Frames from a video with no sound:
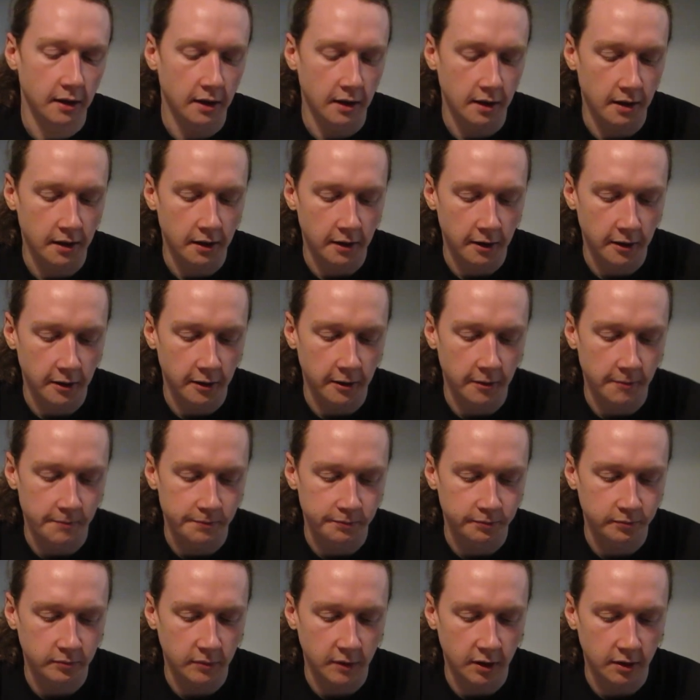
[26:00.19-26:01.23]

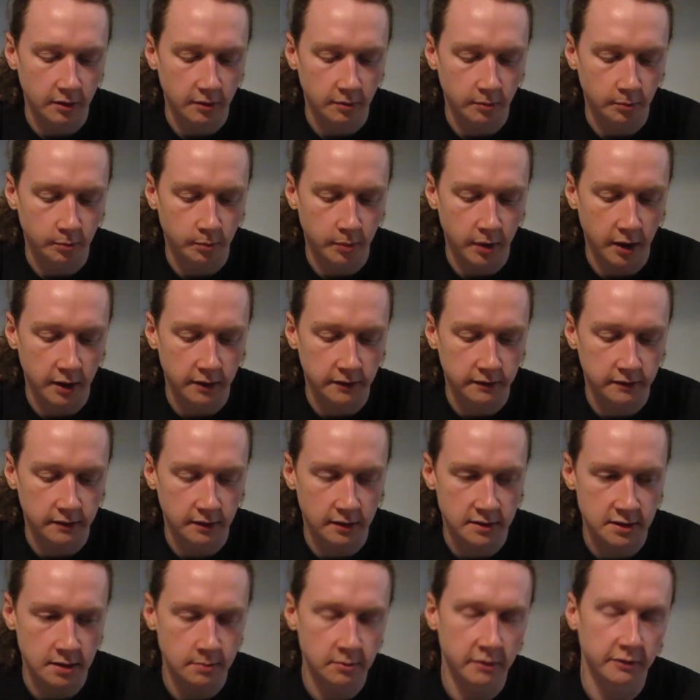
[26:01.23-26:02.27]
But
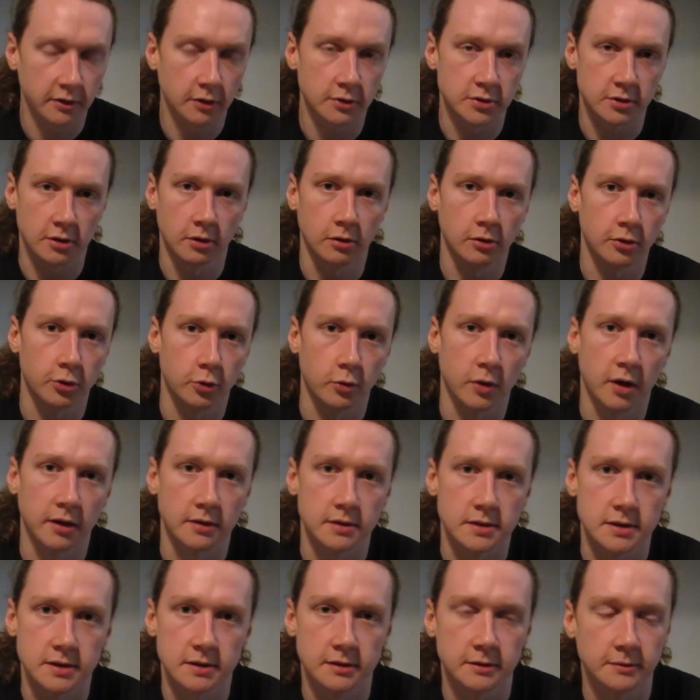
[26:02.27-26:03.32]
some of those older
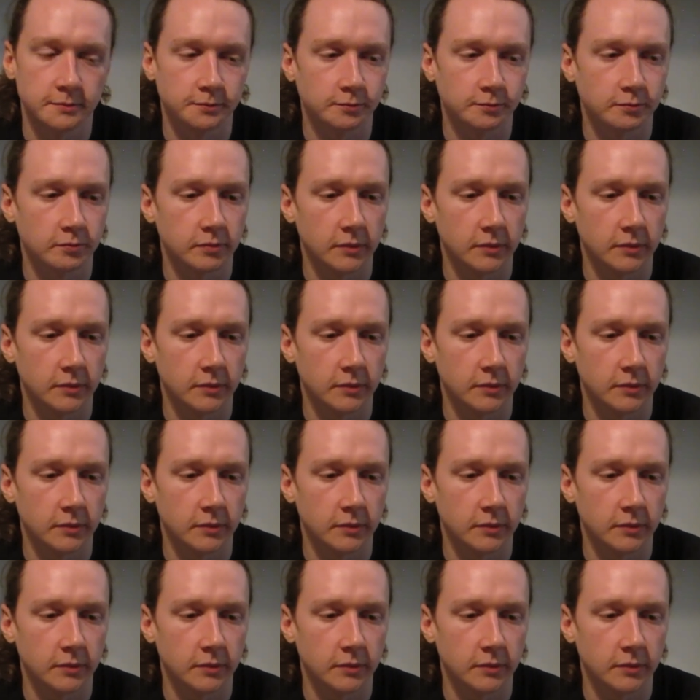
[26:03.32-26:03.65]
ones,